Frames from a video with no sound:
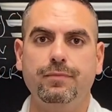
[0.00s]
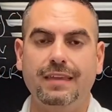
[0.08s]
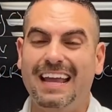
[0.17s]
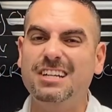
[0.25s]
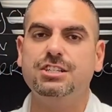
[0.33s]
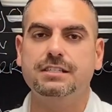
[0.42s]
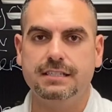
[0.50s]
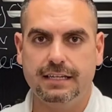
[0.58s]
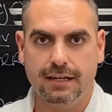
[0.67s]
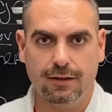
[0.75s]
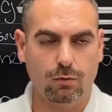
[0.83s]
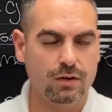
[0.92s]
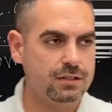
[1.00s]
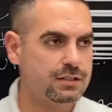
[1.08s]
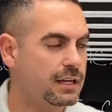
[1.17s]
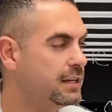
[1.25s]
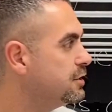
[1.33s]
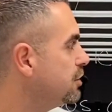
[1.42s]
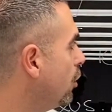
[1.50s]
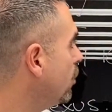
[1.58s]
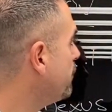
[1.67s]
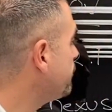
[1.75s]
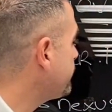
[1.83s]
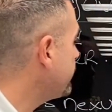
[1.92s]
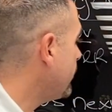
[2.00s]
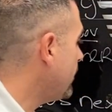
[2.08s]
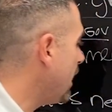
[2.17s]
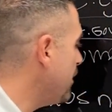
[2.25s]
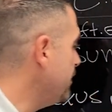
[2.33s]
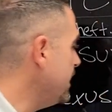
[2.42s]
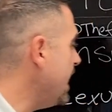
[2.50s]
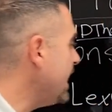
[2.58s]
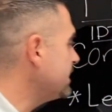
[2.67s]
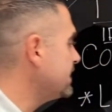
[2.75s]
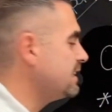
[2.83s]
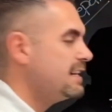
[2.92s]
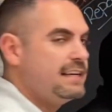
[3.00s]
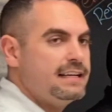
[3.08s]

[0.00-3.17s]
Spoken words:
agency, in other words. So the next